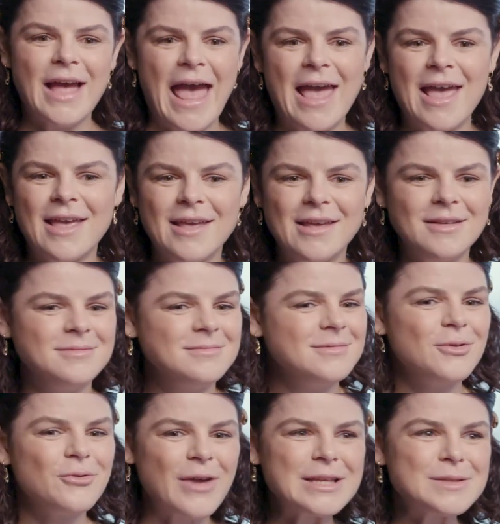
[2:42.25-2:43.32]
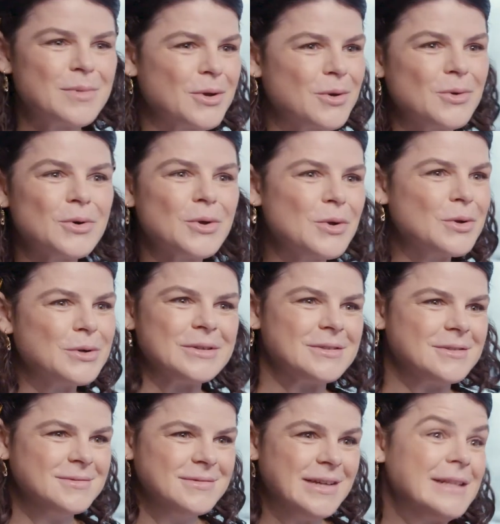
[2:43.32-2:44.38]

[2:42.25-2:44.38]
a Facebook or Google